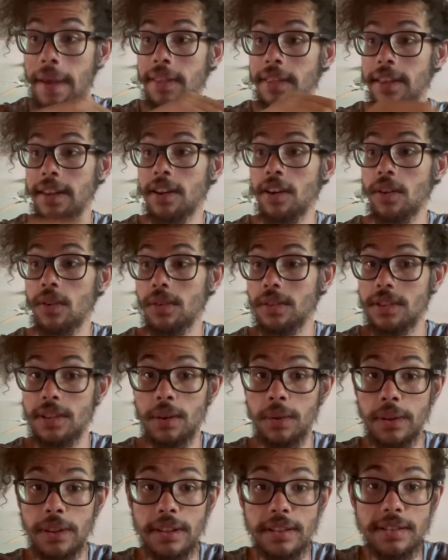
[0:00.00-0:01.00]
they don't deal
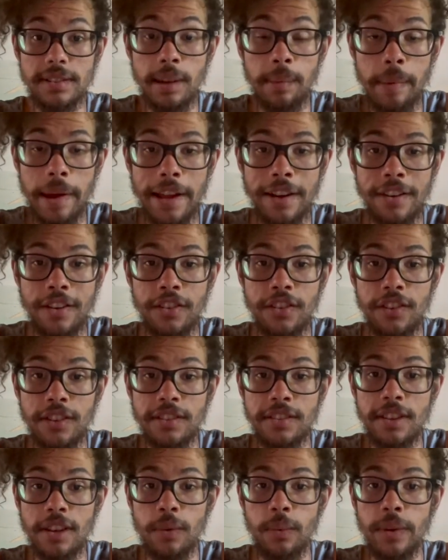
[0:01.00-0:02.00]
with the same energies
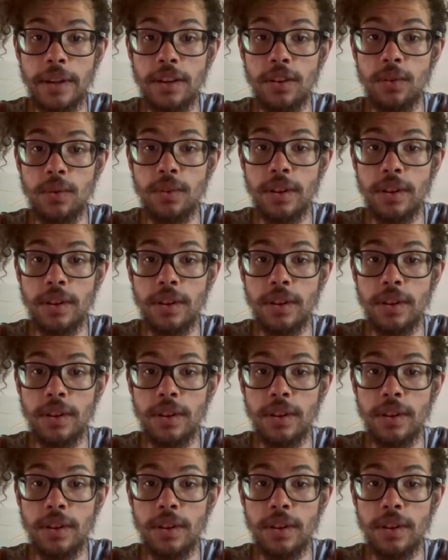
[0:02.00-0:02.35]
that we do.